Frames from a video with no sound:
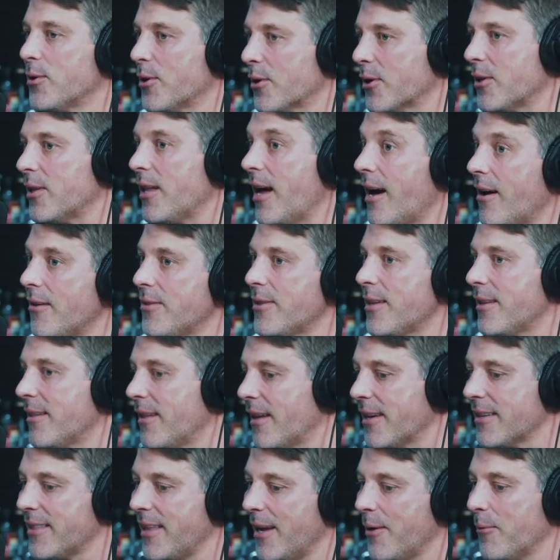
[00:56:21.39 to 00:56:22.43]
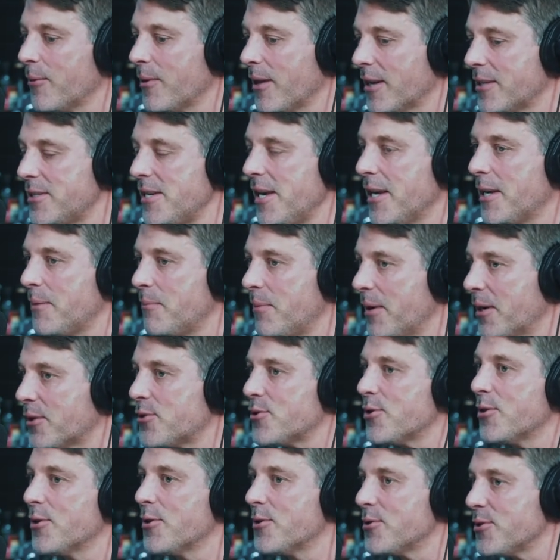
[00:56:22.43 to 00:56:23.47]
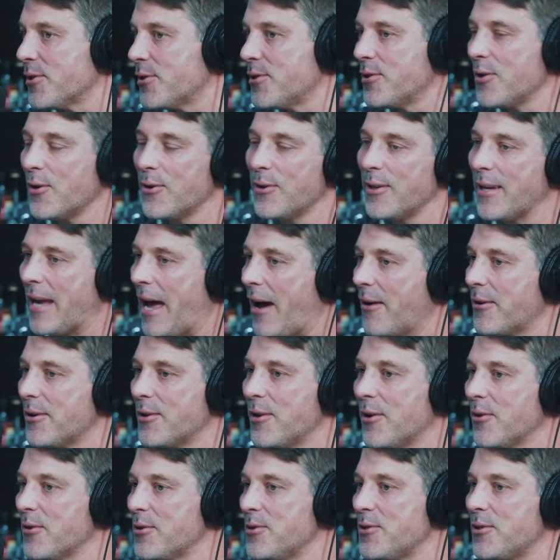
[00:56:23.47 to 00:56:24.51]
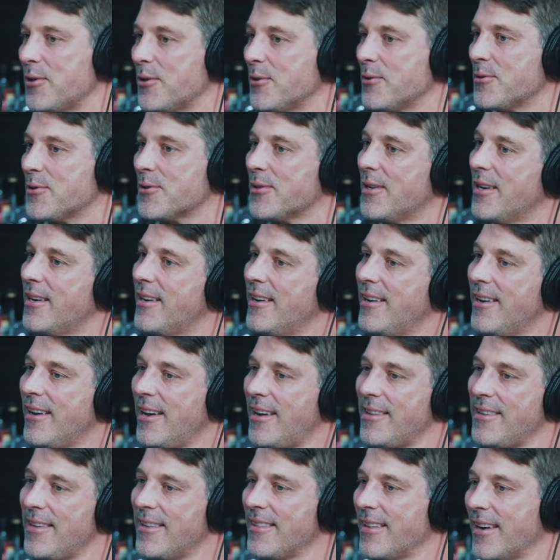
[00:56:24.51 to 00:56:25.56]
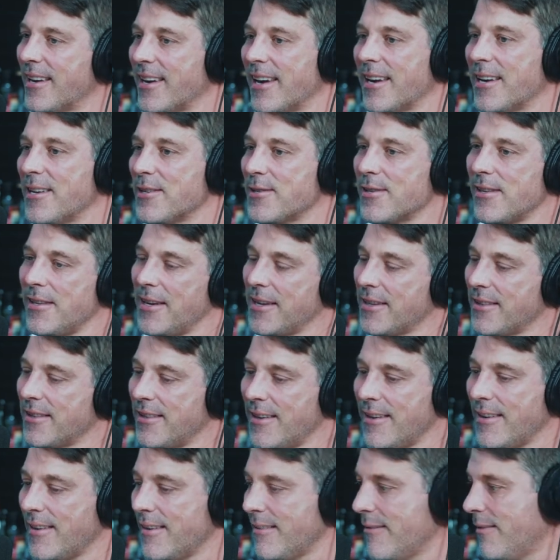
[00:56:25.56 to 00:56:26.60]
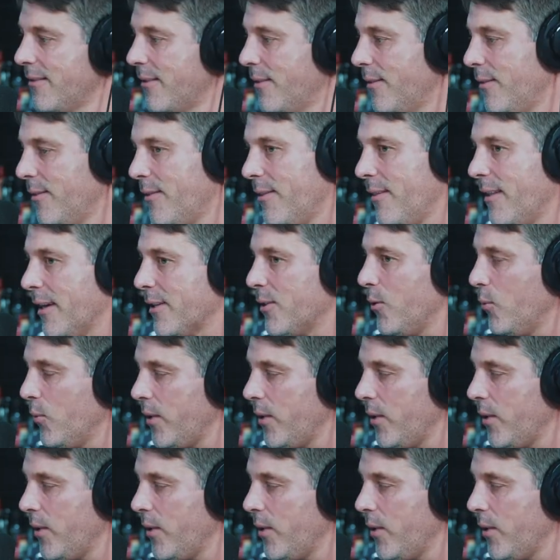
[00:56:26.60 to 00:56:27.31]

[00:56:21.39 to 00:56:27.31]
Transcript: their clout that like they were like taking pictures and totally outed all these dudes and then like I guess like the trouble. like the